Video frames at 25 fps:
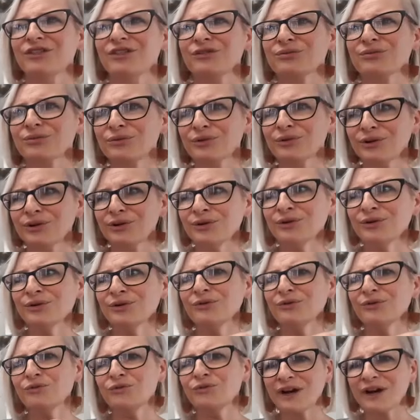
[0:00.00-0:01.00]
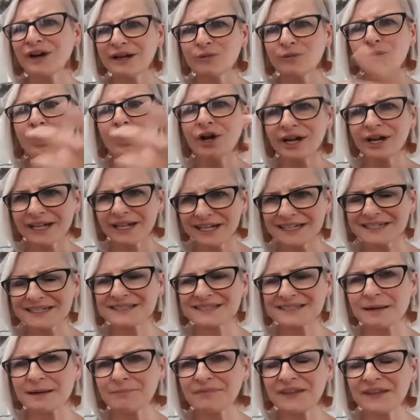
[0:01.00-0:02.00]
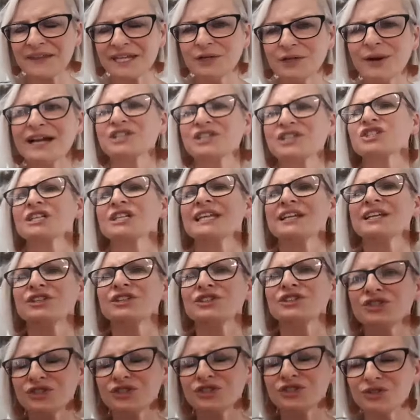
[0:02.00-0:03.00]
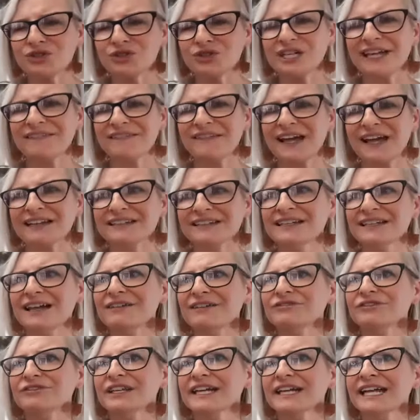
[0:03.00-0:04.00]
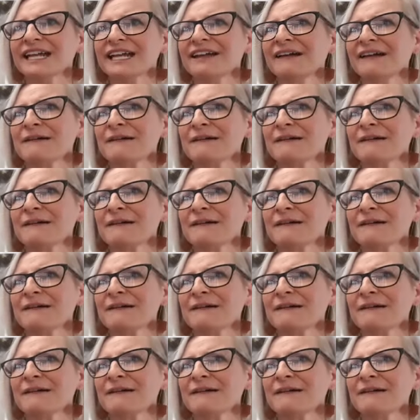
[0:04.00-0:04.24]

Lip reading: through reworking something, you actually do get that lovely